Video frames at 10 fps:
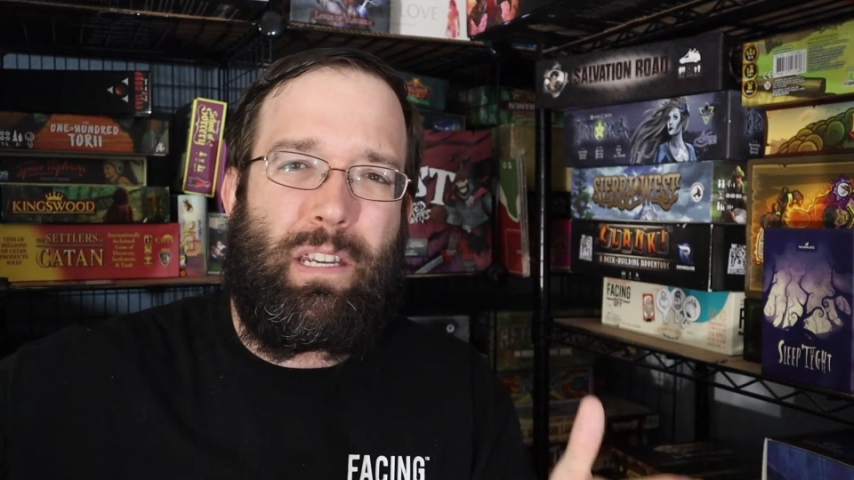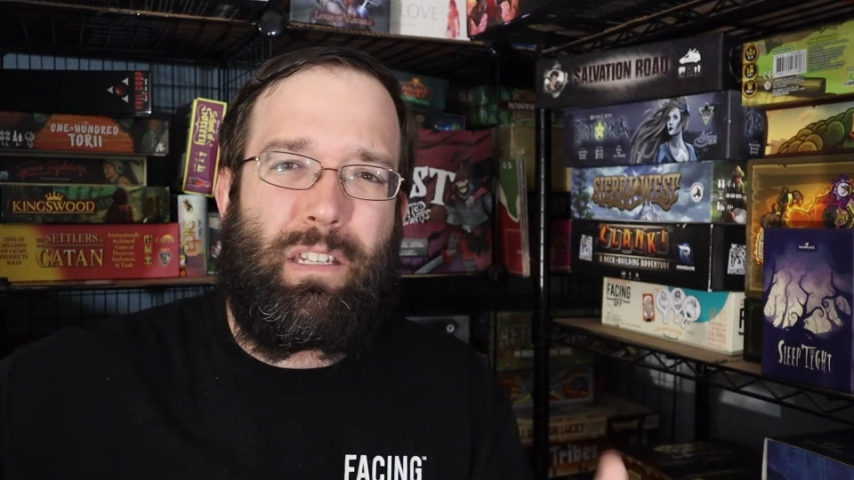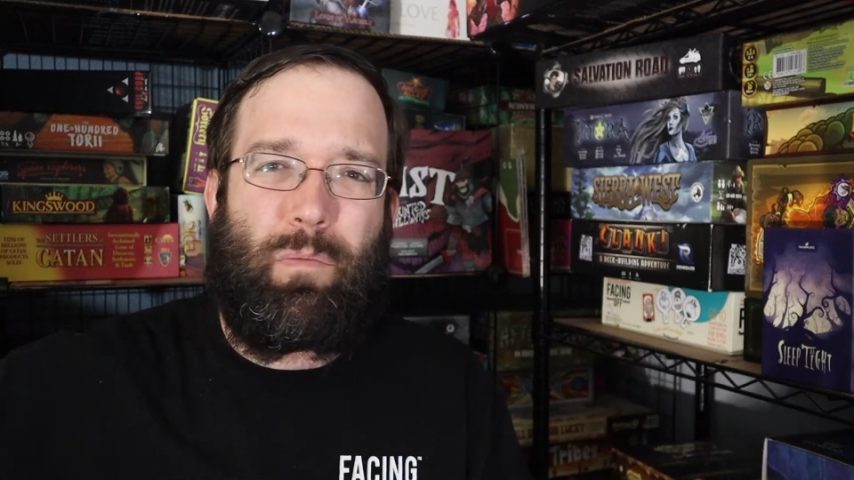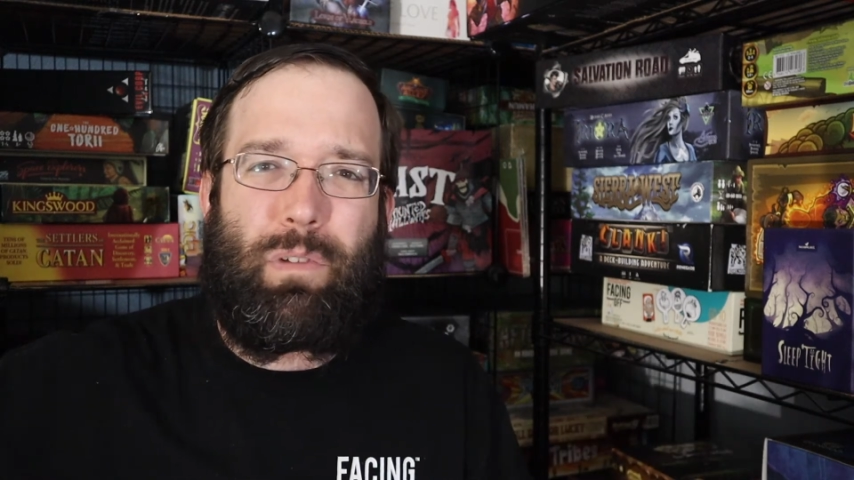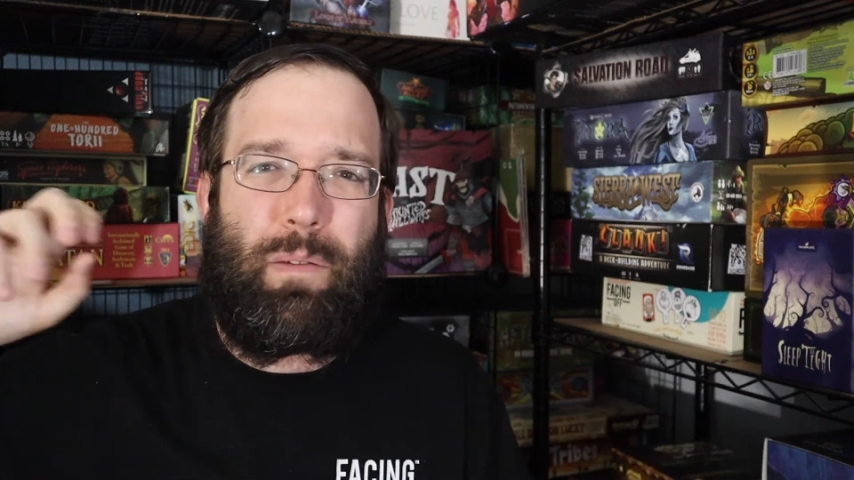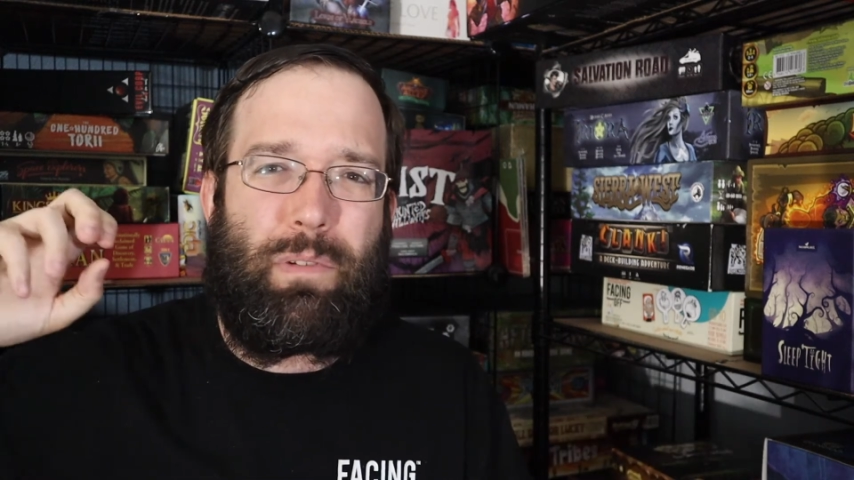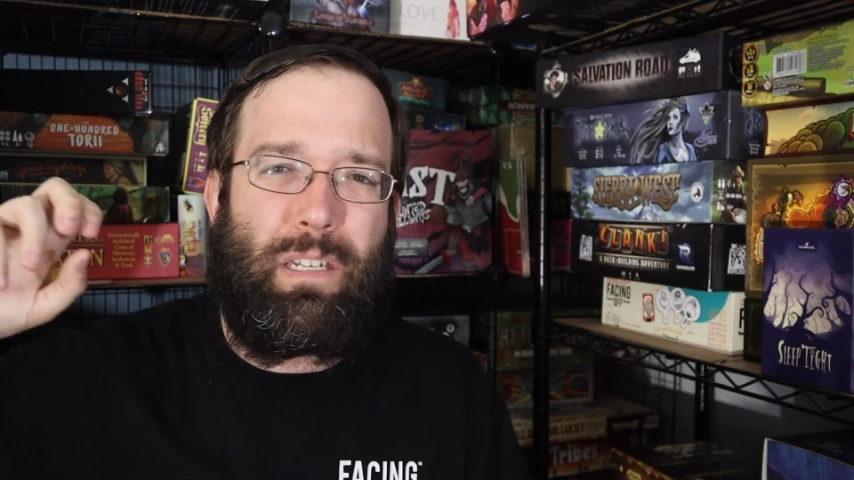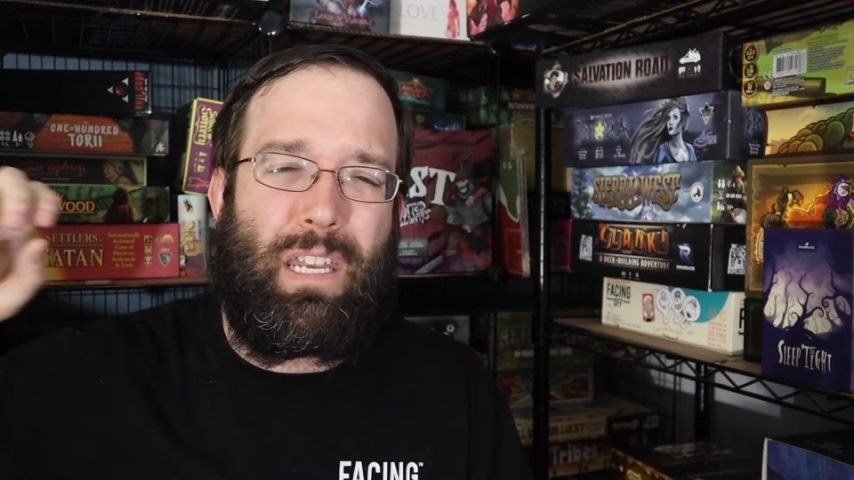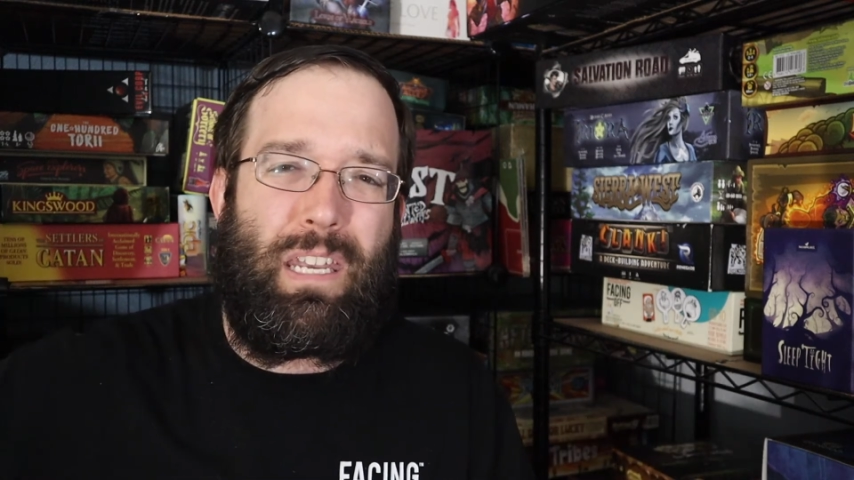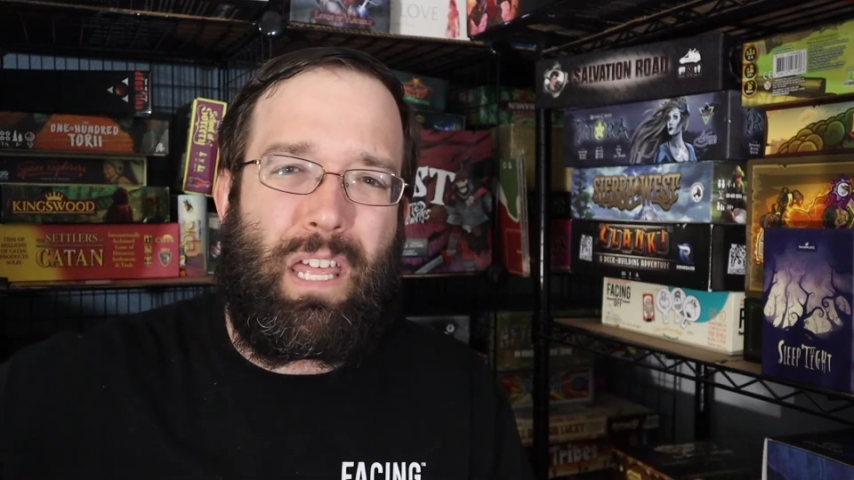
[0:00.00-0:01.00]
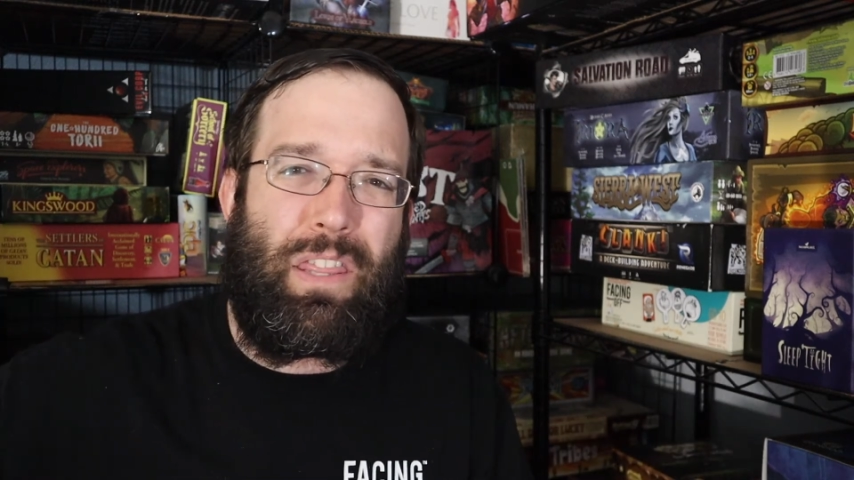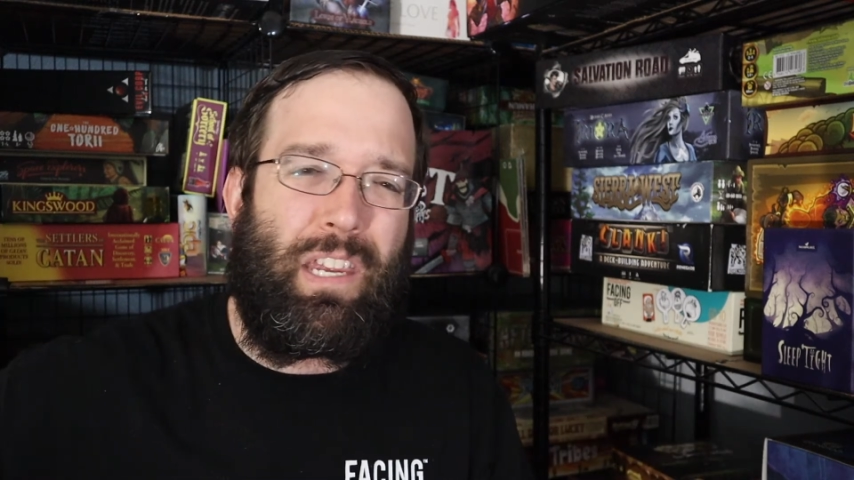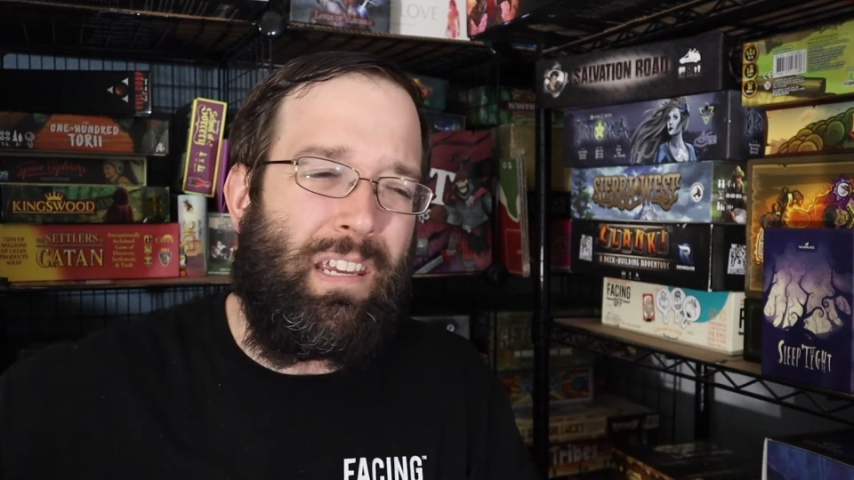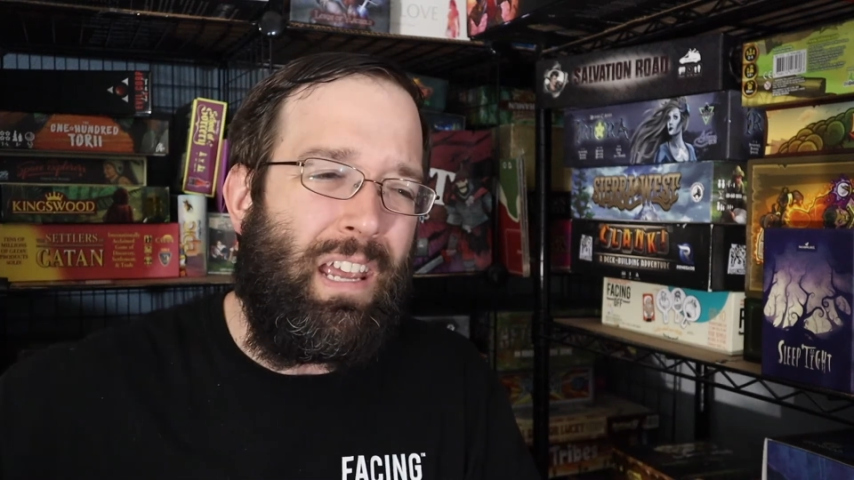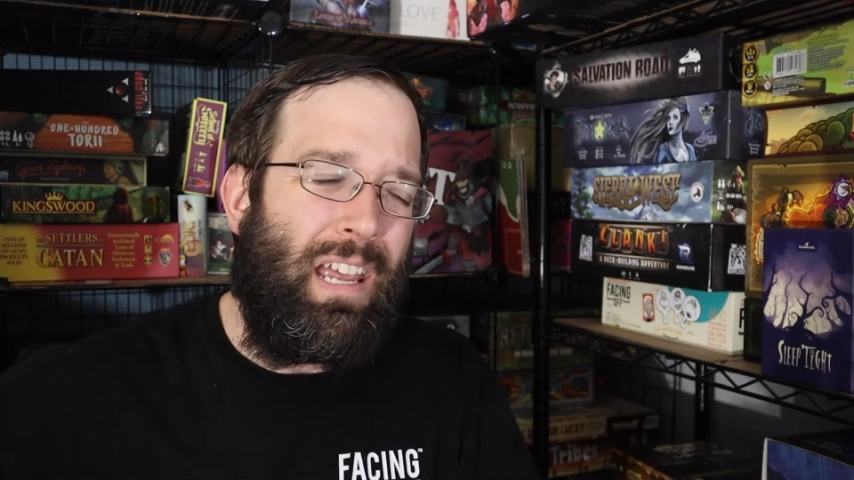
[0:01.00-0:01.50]
and sometimes it did
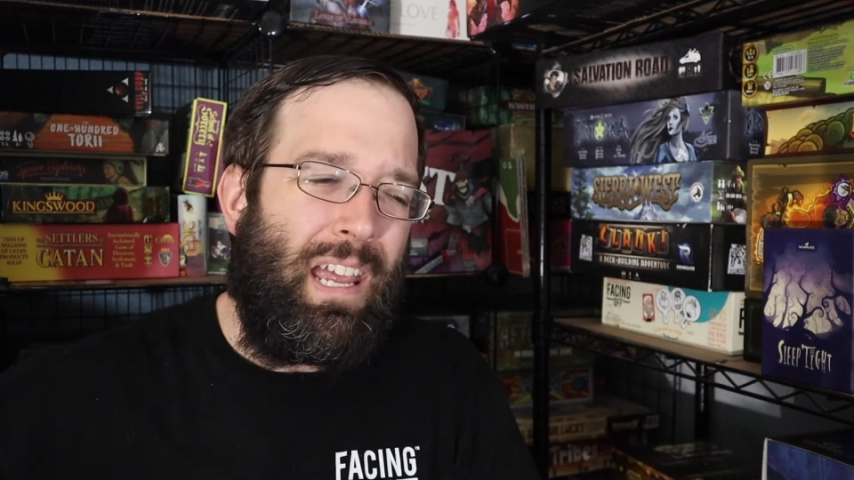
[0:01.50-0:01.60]
nothing.